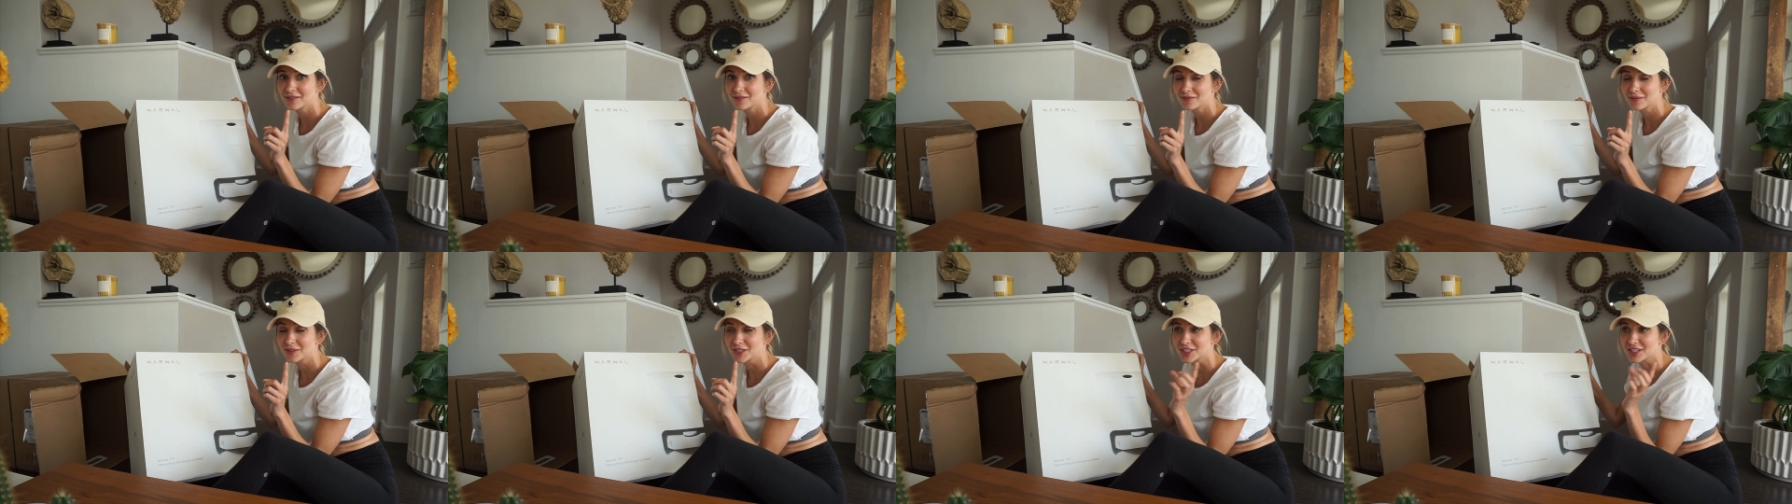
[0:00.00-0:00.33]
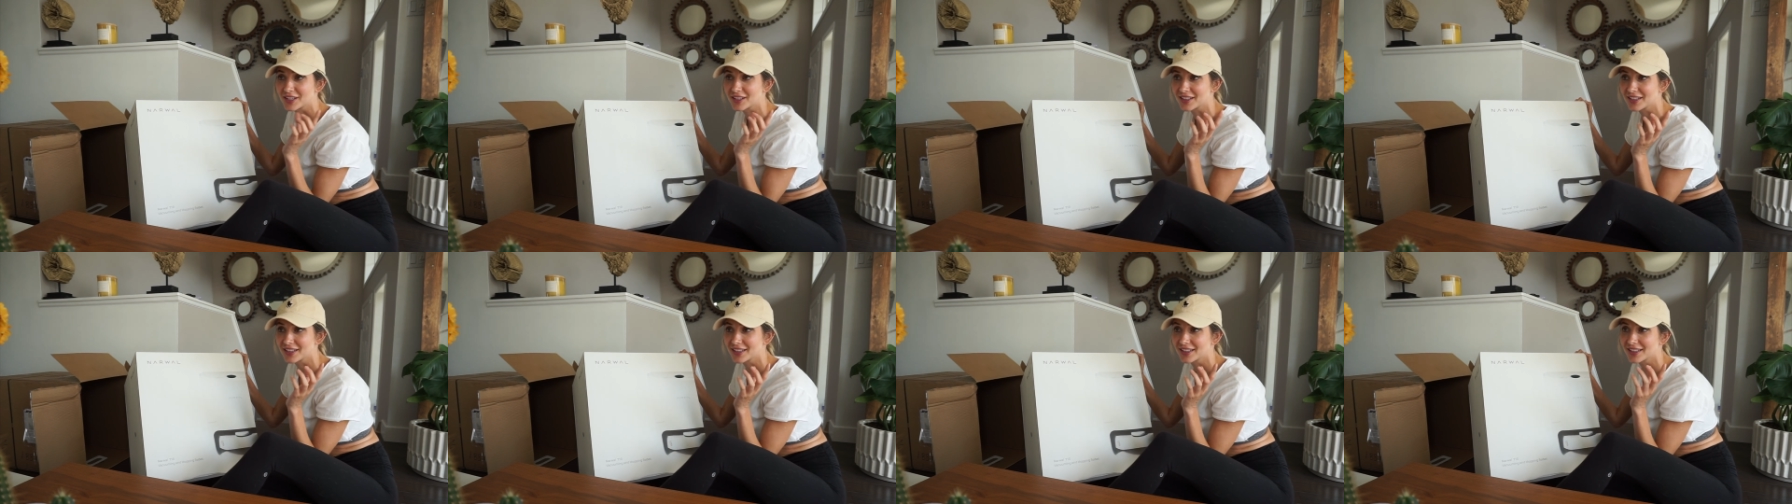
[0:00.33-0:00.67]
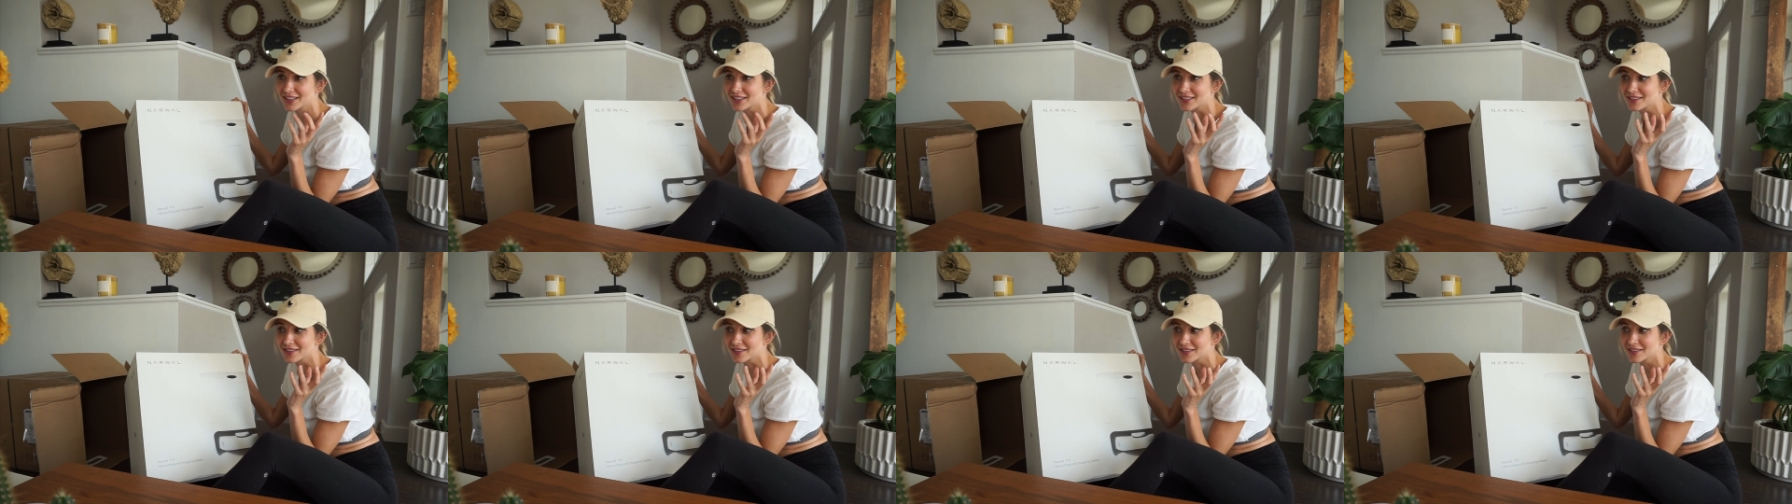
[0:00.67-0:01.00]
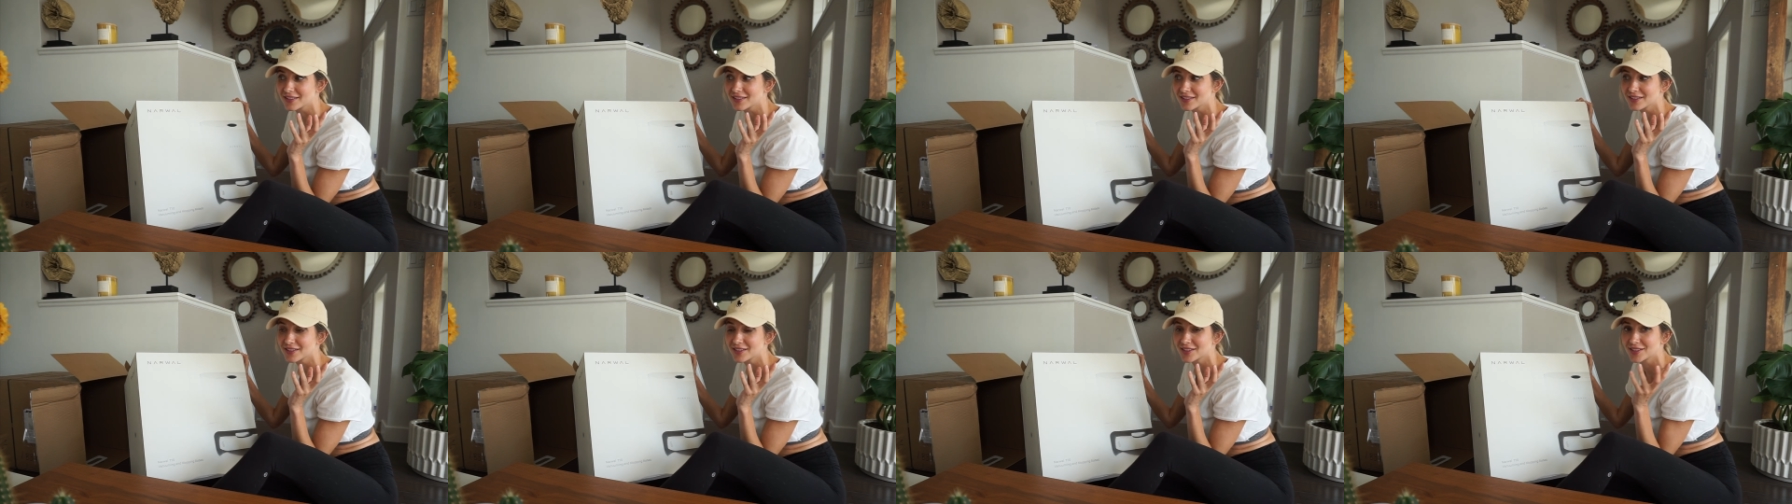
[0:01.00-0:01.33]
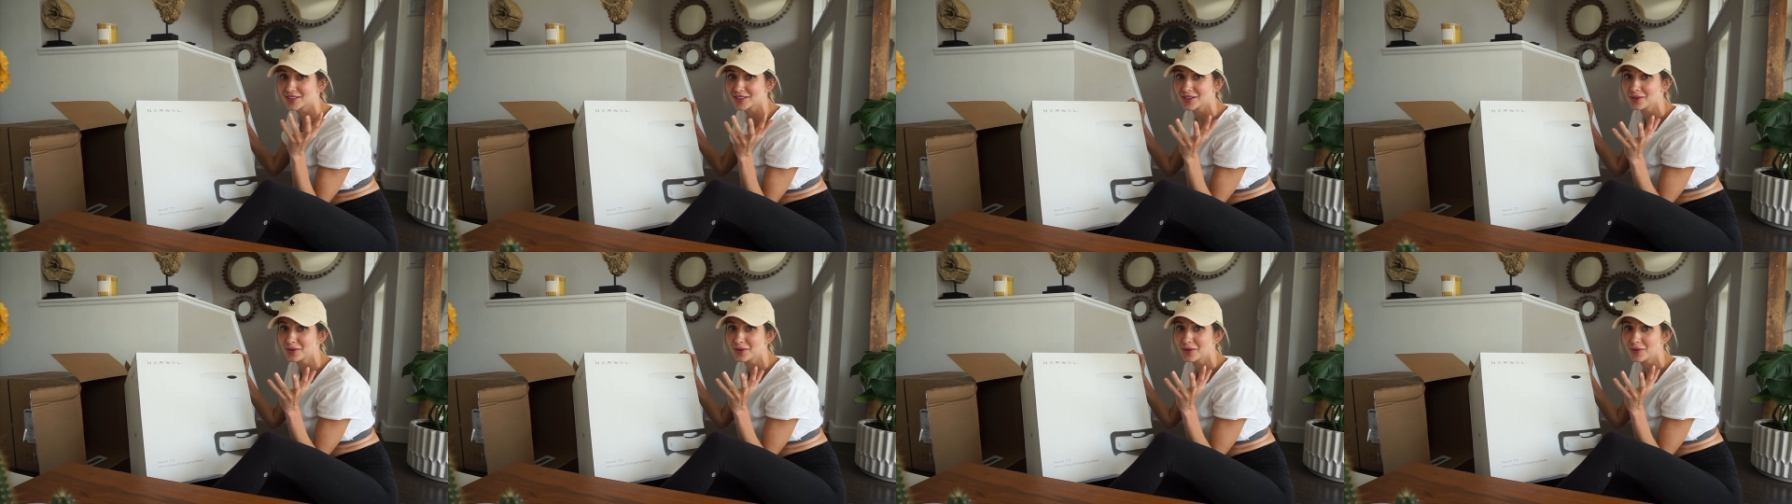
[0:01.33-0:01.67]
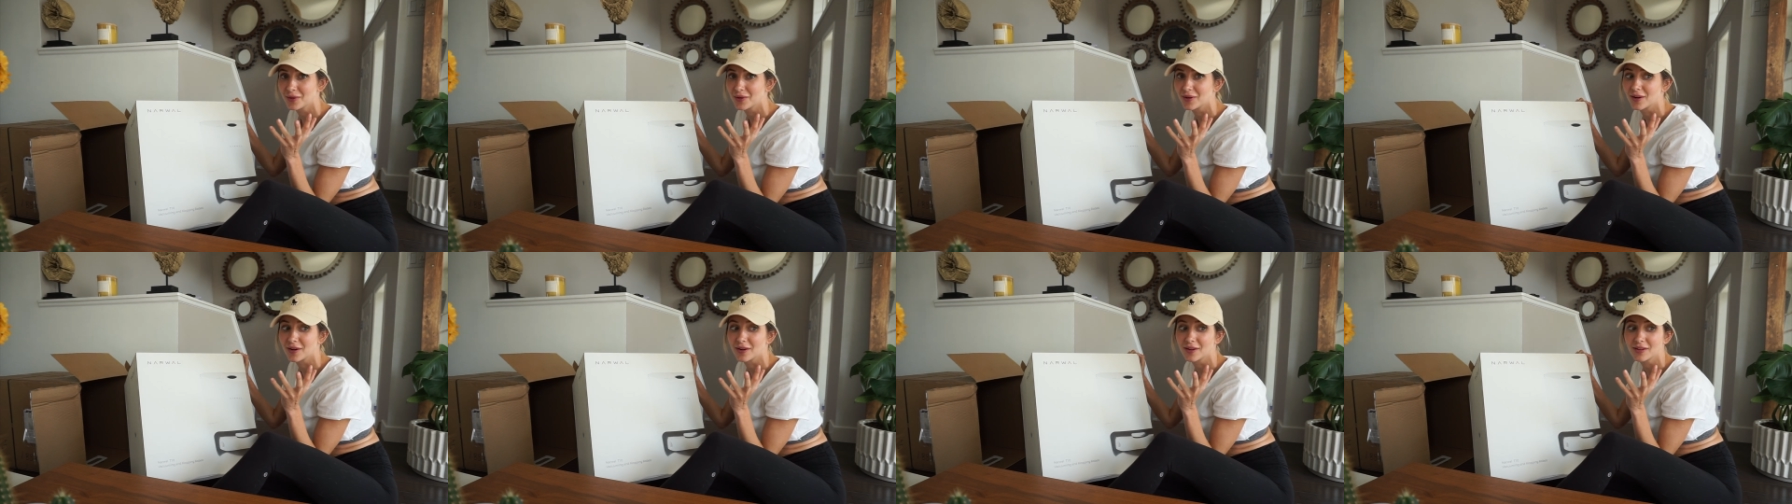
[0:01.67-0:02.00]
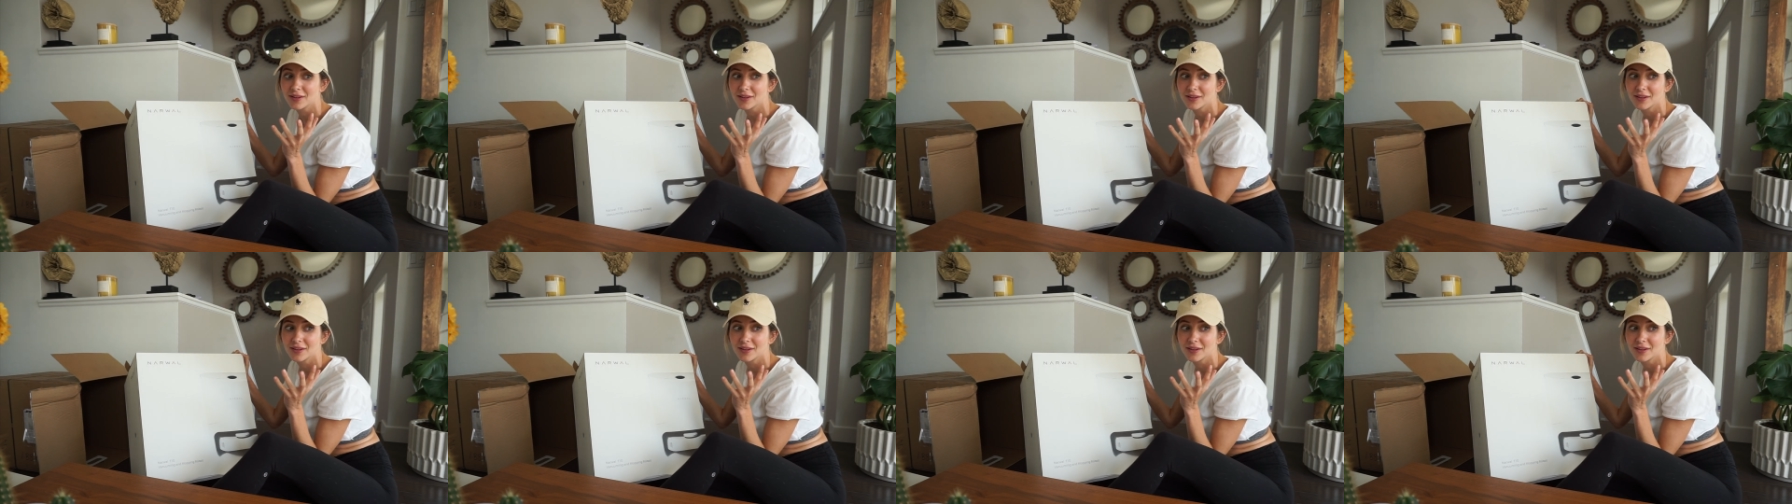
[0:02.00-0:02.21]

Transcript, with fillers: which I think is so cool.